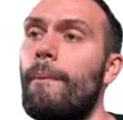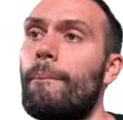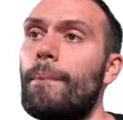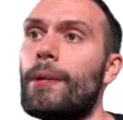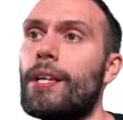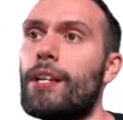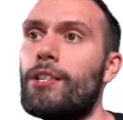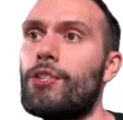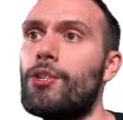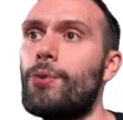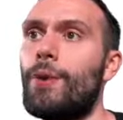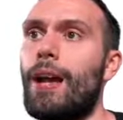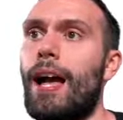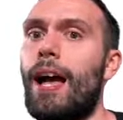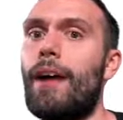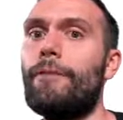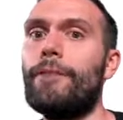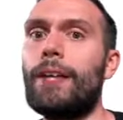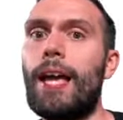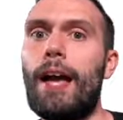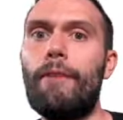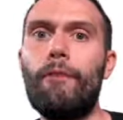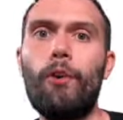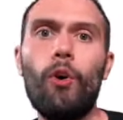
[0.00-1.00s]
because you have
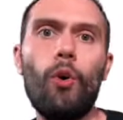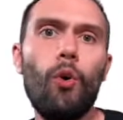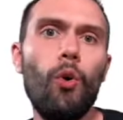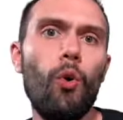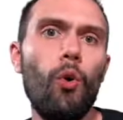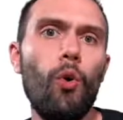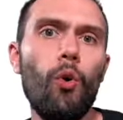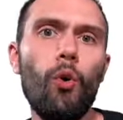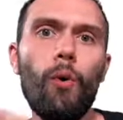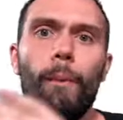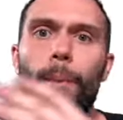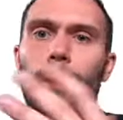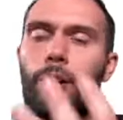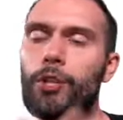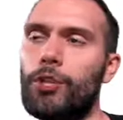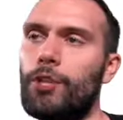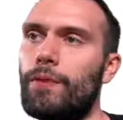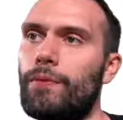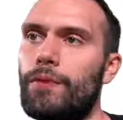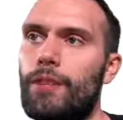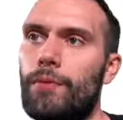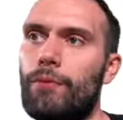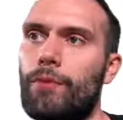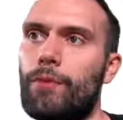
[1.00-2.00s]
to have a whole bunch
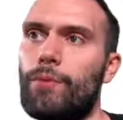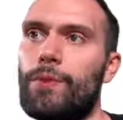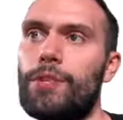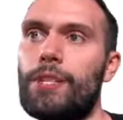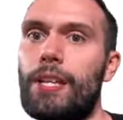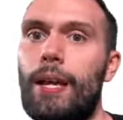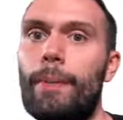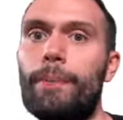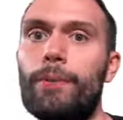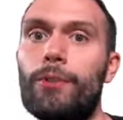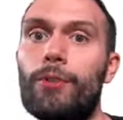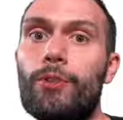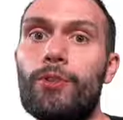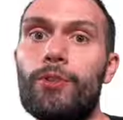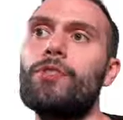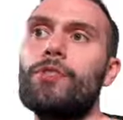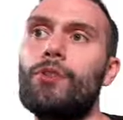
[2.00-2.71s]
of different receptors